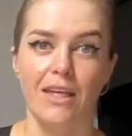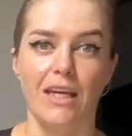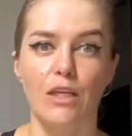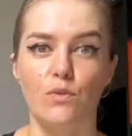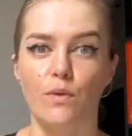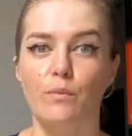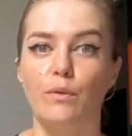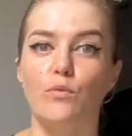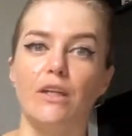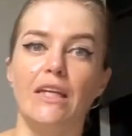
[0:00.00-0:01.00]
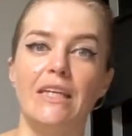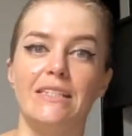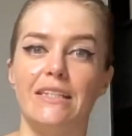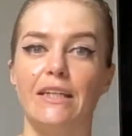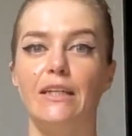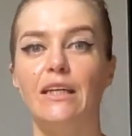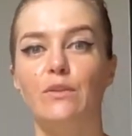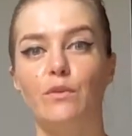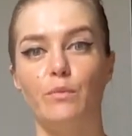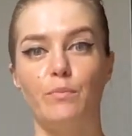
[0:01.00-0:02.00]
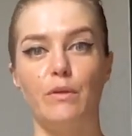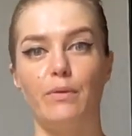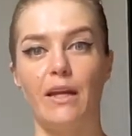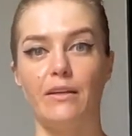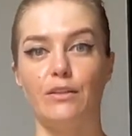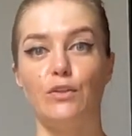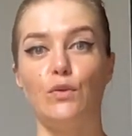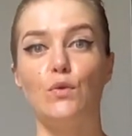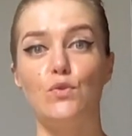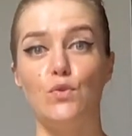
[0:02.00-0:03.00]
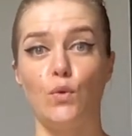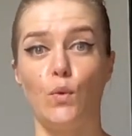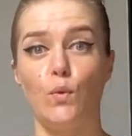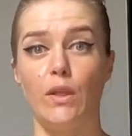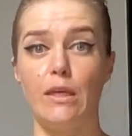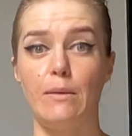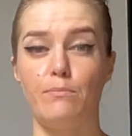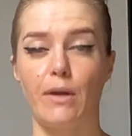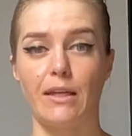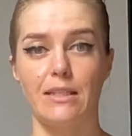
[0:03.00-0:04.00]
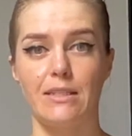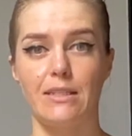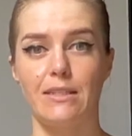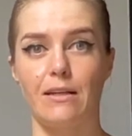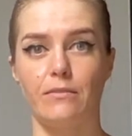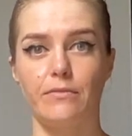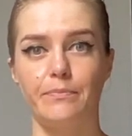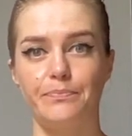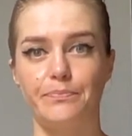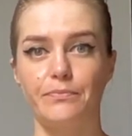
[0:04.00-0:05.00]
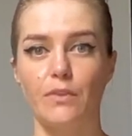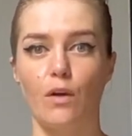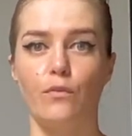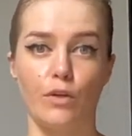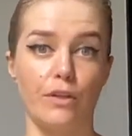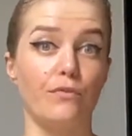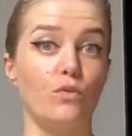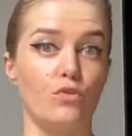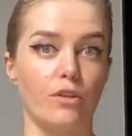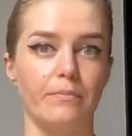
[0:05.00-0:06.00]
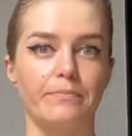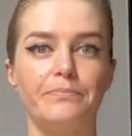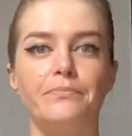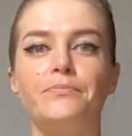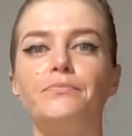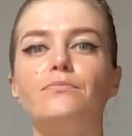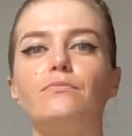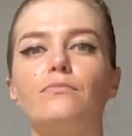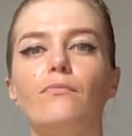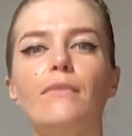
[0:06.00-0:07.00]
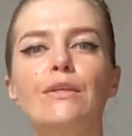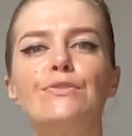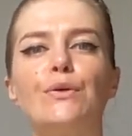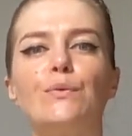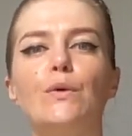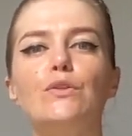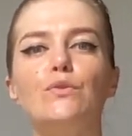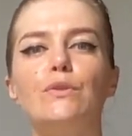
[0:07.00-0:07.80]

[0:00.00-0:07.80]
It will be more easier. It will be preparing you to the practice itself for the future. So what do?